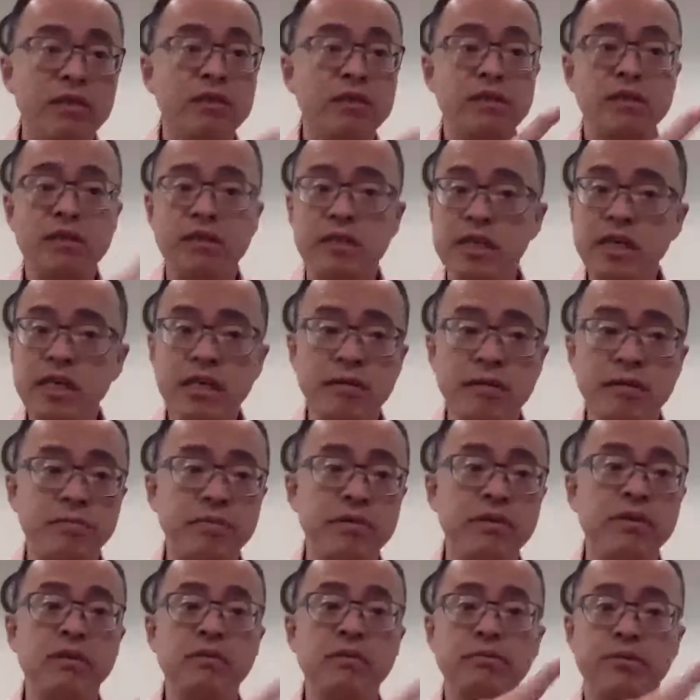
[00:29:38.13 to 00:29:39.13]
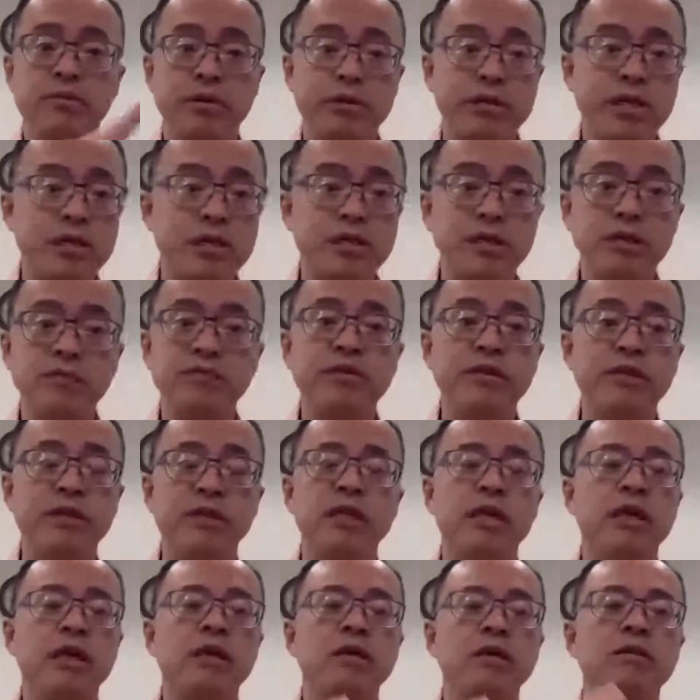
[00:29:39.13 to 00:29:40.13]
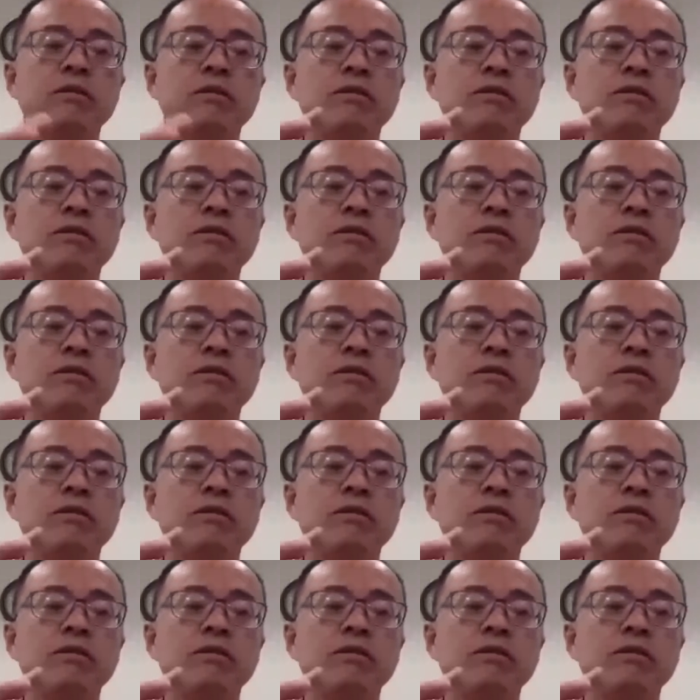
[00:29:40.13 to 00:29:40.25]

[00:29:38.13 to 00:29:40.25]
sleep, productivity. Yeah.